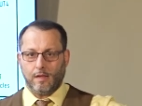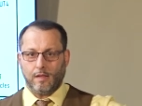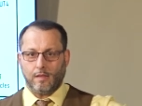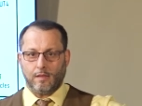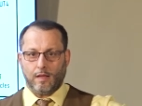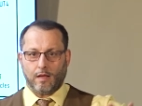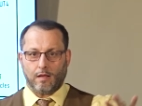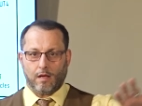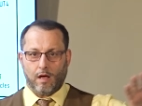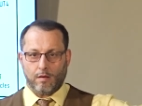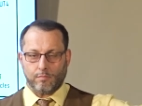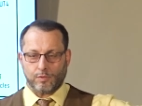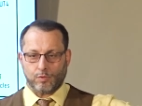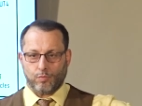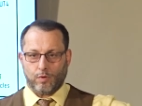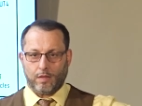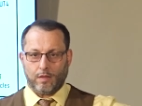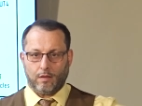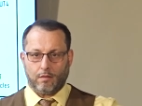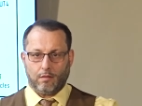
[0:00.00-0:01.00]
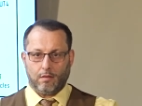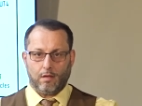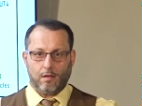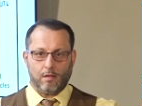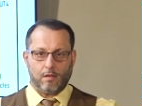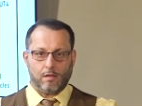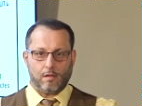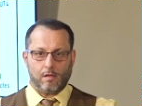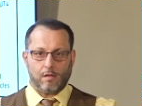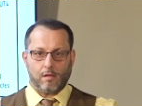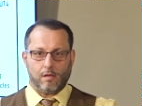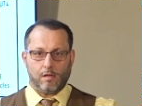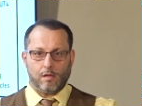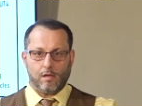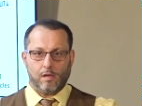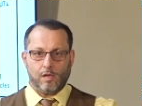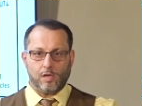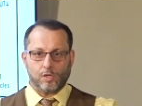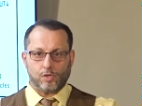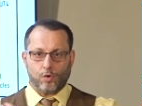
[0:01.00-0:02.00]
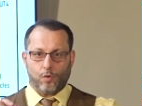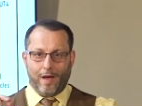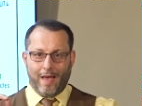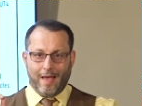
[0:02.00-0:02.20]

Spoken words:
that comes with it. So